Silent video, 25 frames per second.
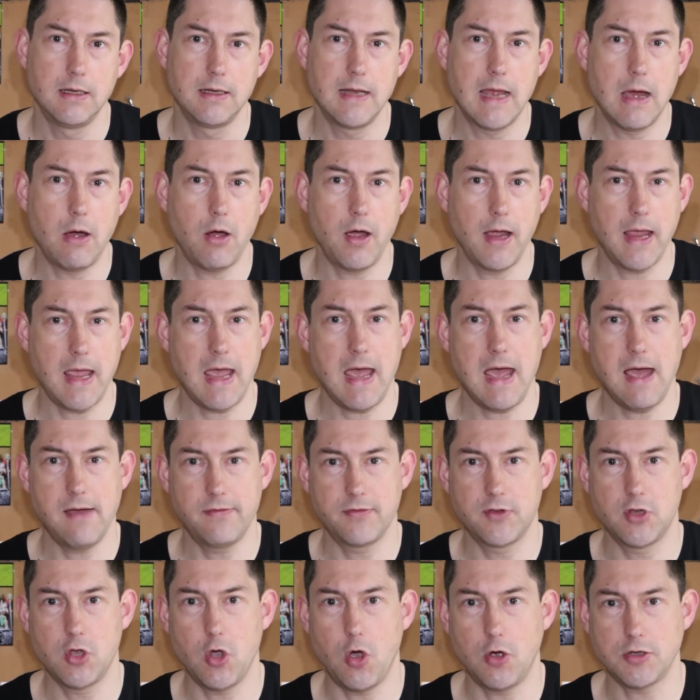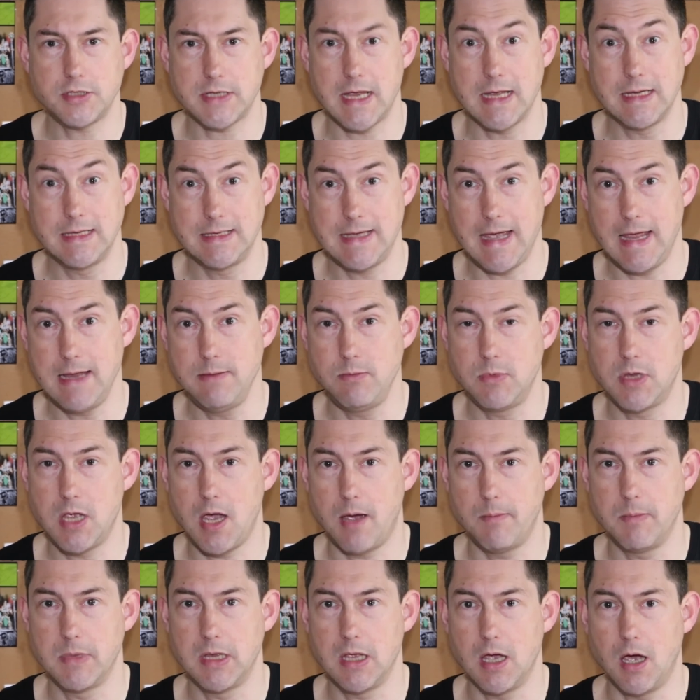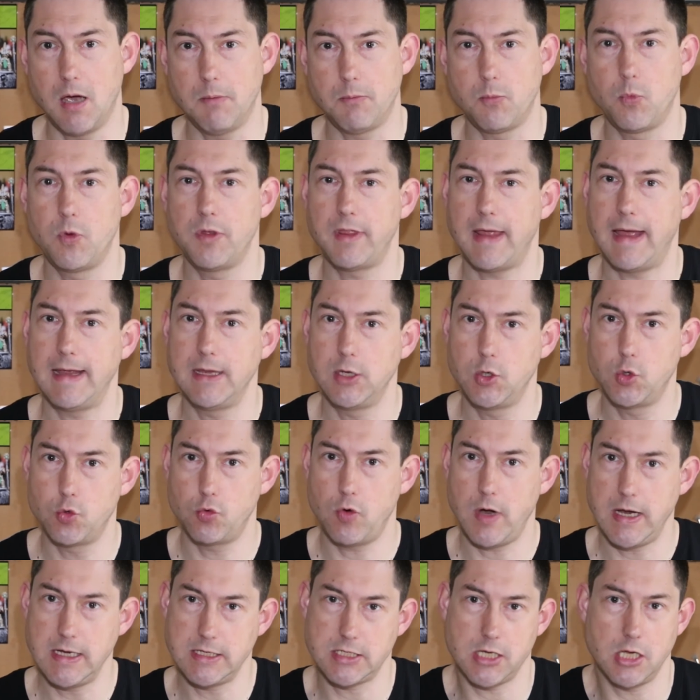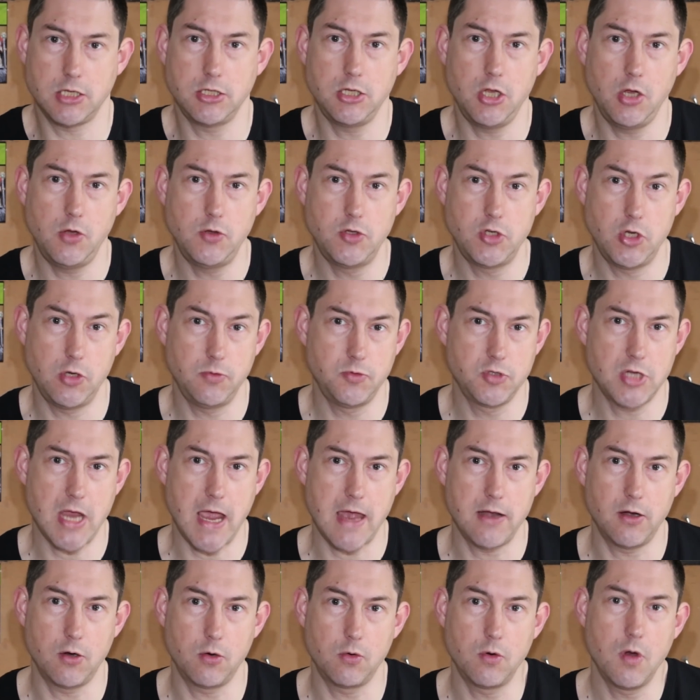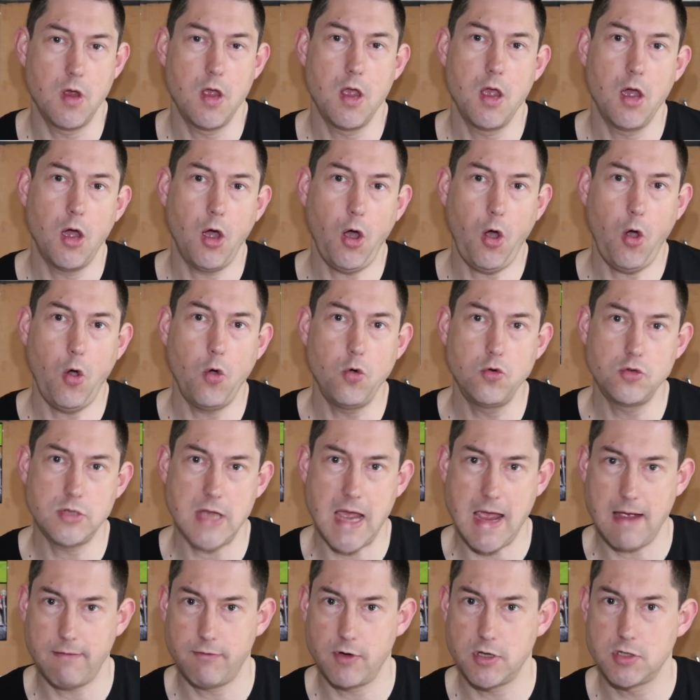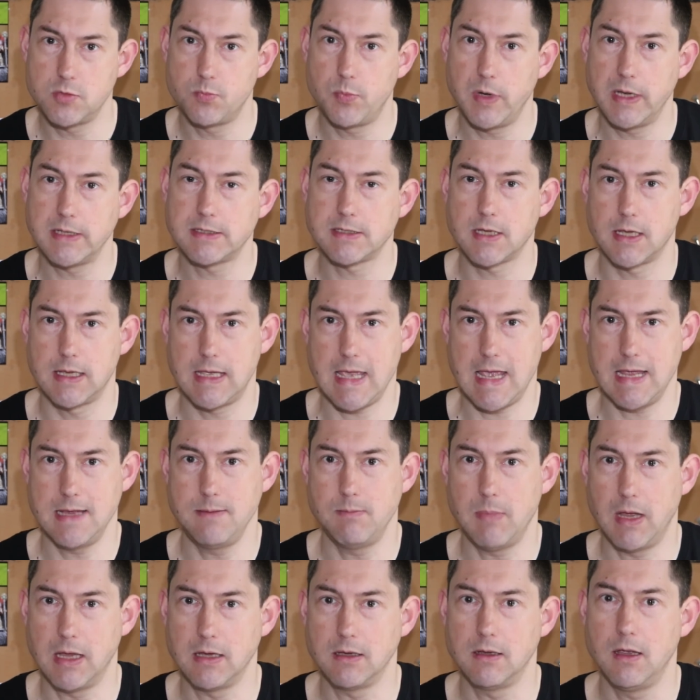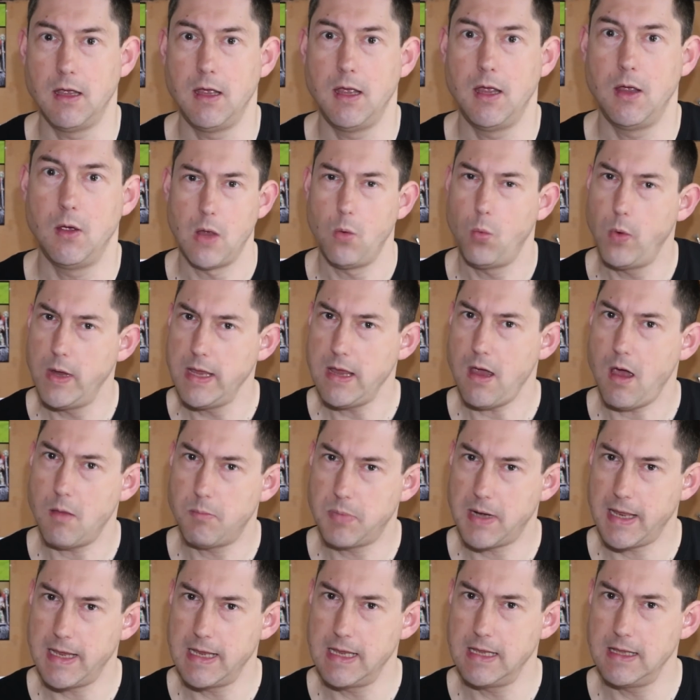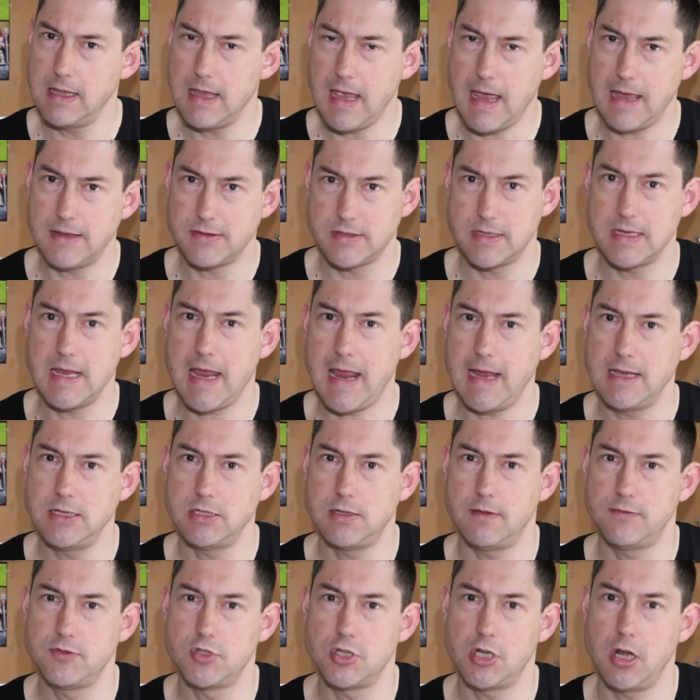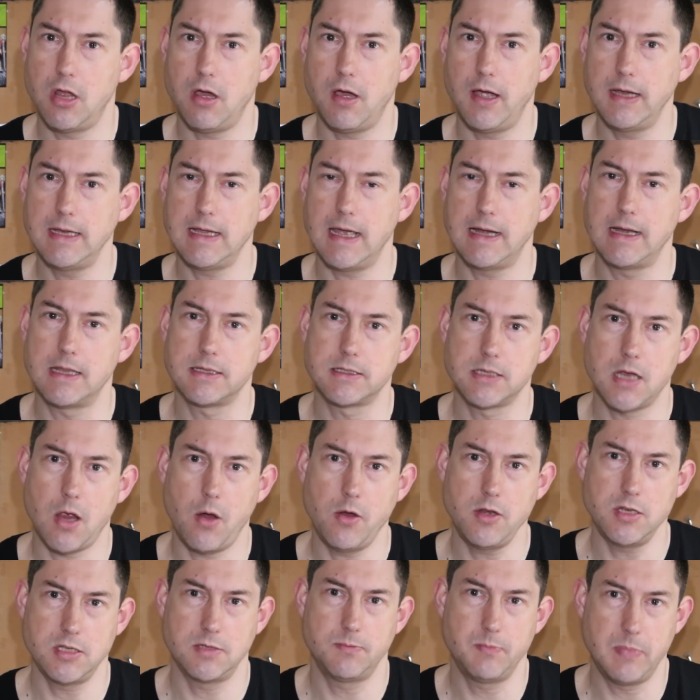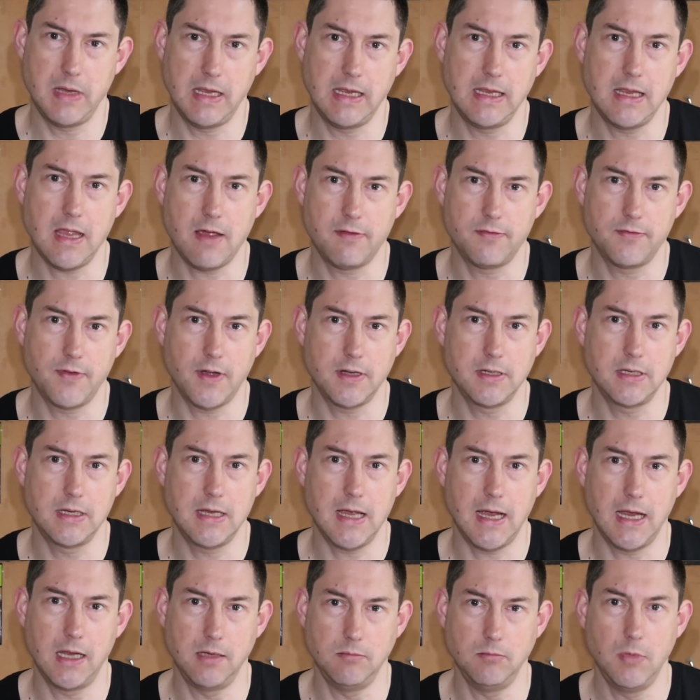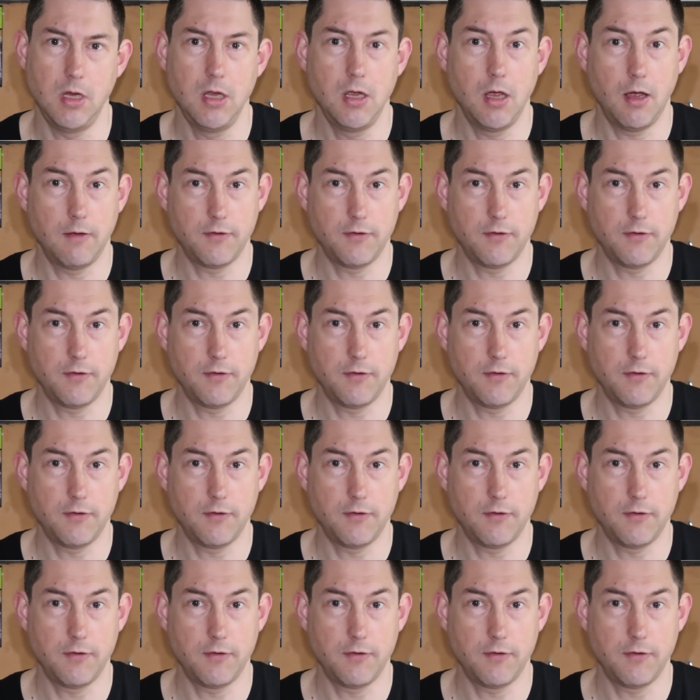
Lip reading: Now, I have got a game coming up with a great YouTube channel, Old Average Brit Gaming. We are playing at the end of July and it's going to be a fun game.